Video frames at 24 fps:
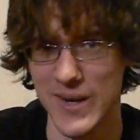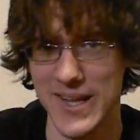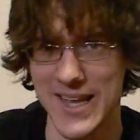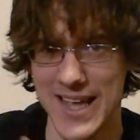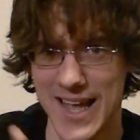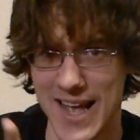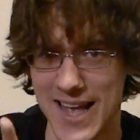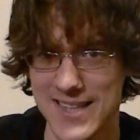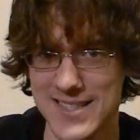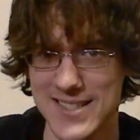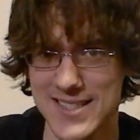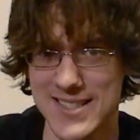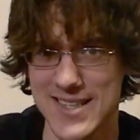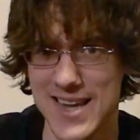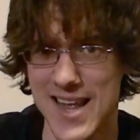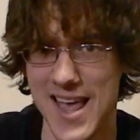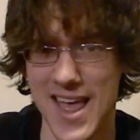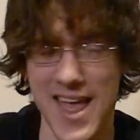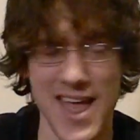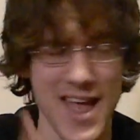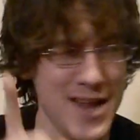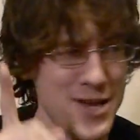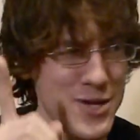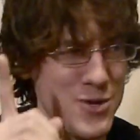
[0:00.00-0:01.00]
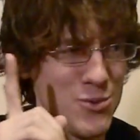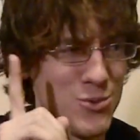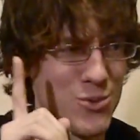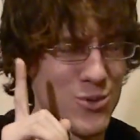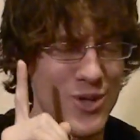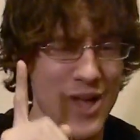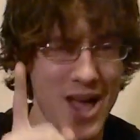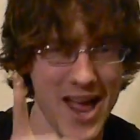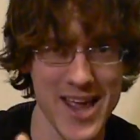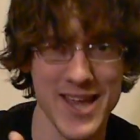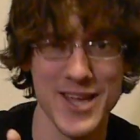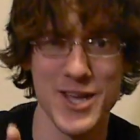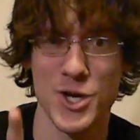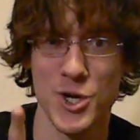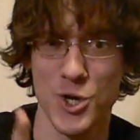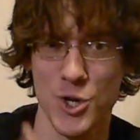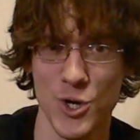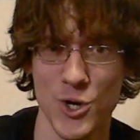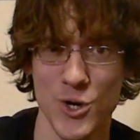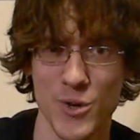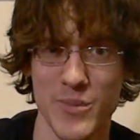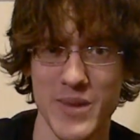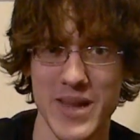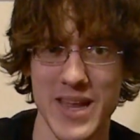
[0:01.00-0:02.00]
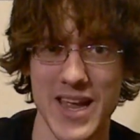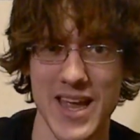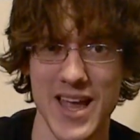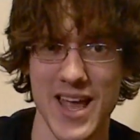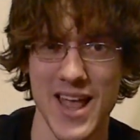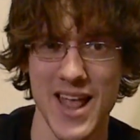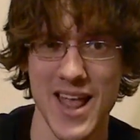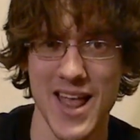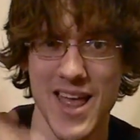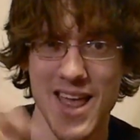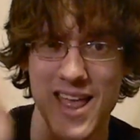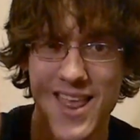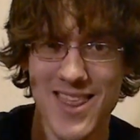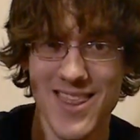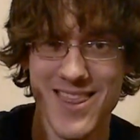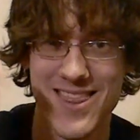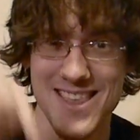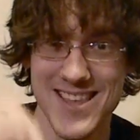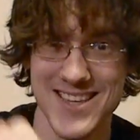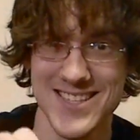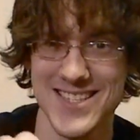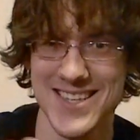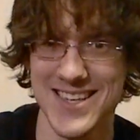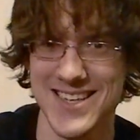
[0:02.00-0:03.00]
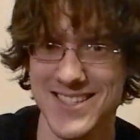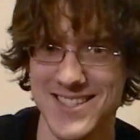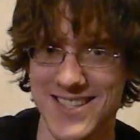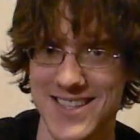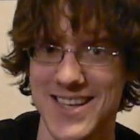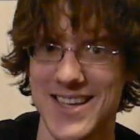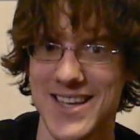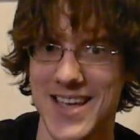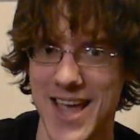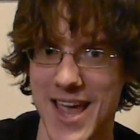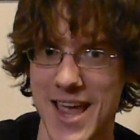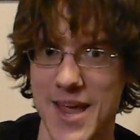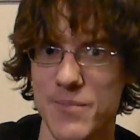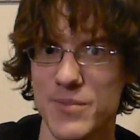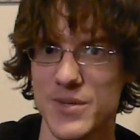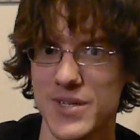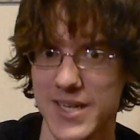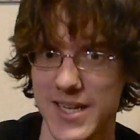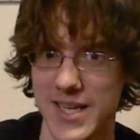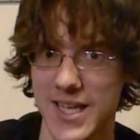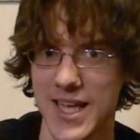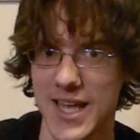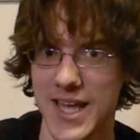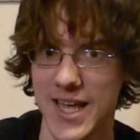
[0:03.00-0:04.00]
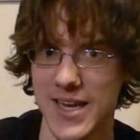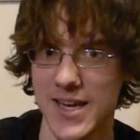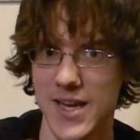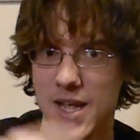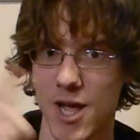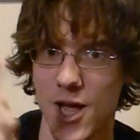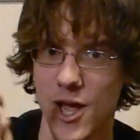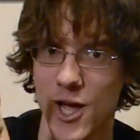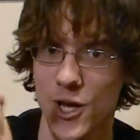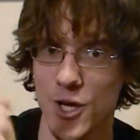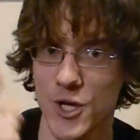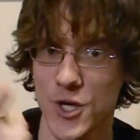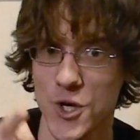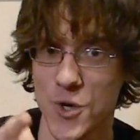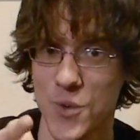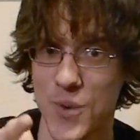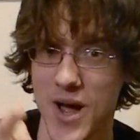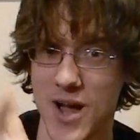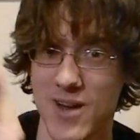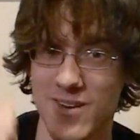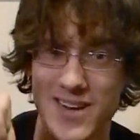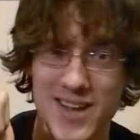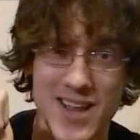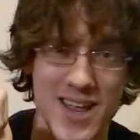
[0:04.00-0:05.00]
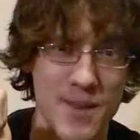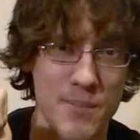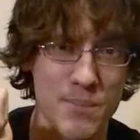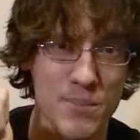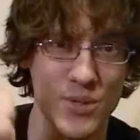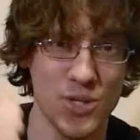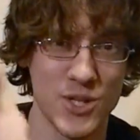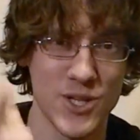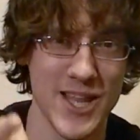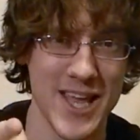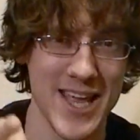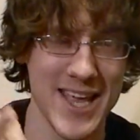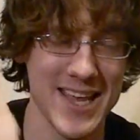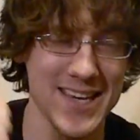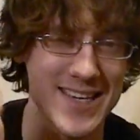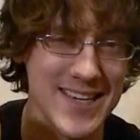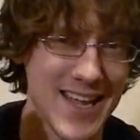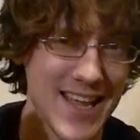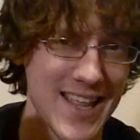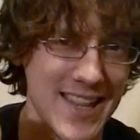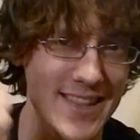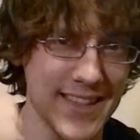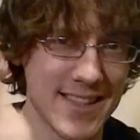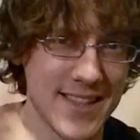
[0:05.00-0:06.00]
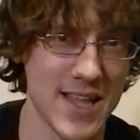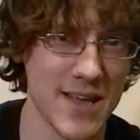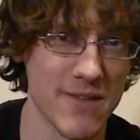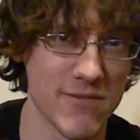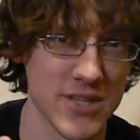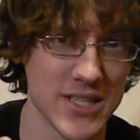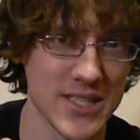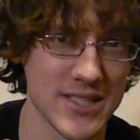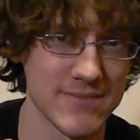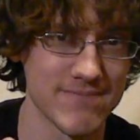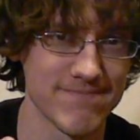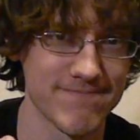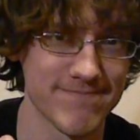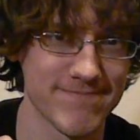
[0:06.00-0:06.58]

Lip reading: NES and you like Kirby, this is the game to get. Go out, play it, love it.